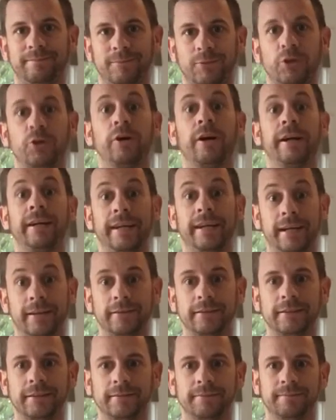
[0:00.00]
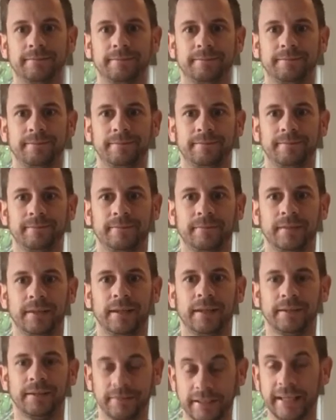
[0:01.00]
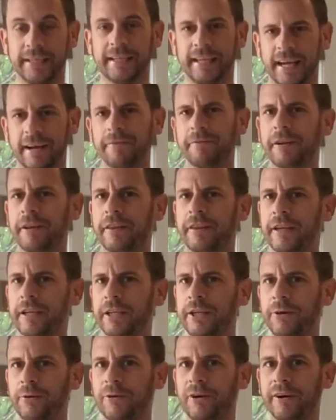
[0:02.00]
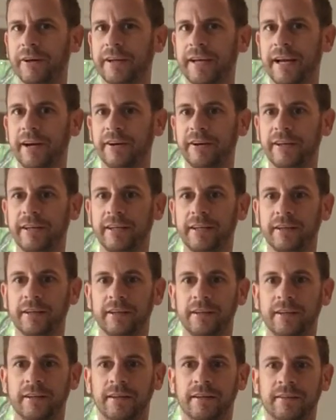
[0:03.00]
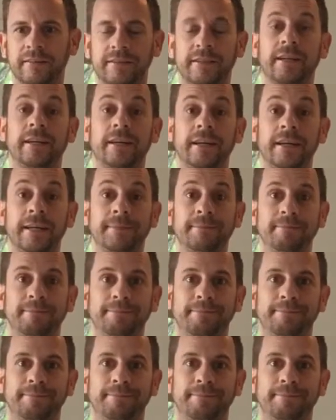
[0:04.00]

Cry out. Take everything you are carrying to God.